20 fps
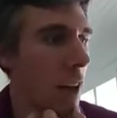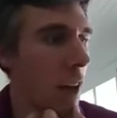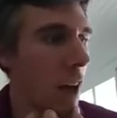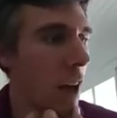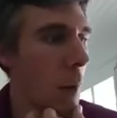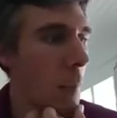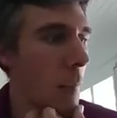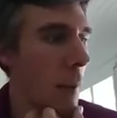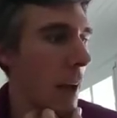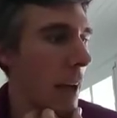
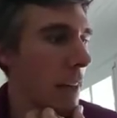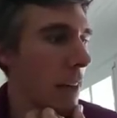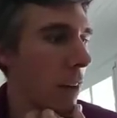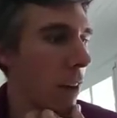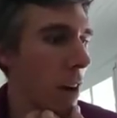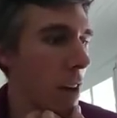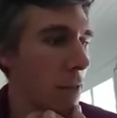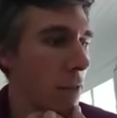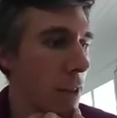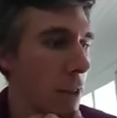And
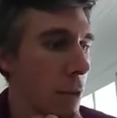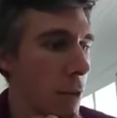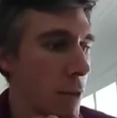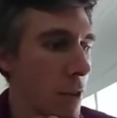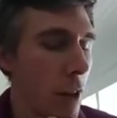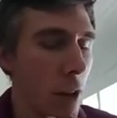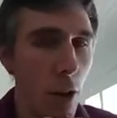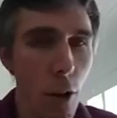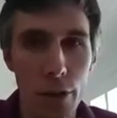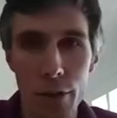I've used
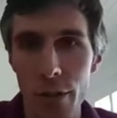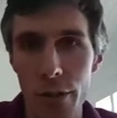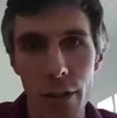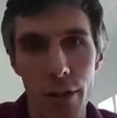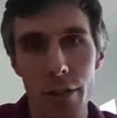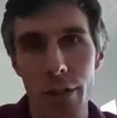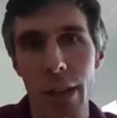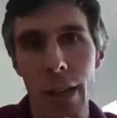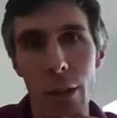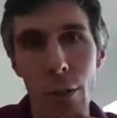a lot of the
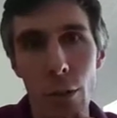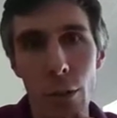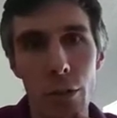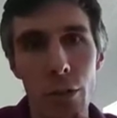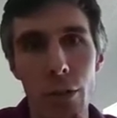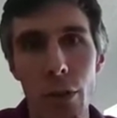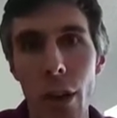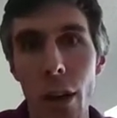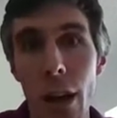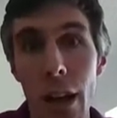
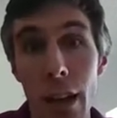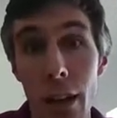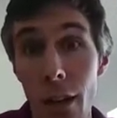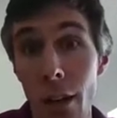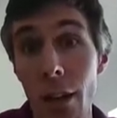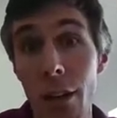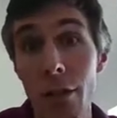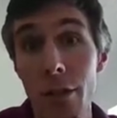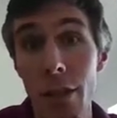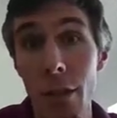skills that I
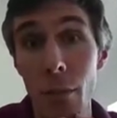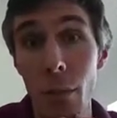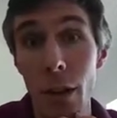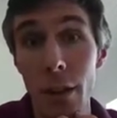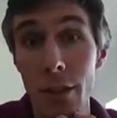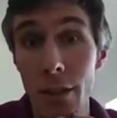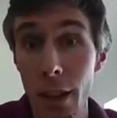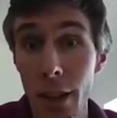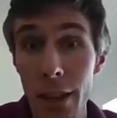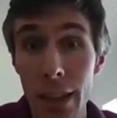learned in my
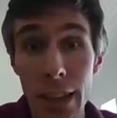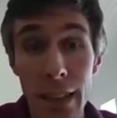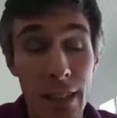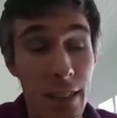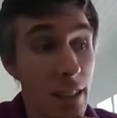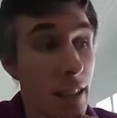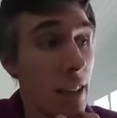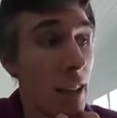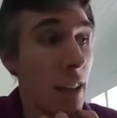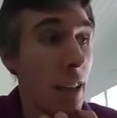
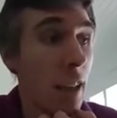studies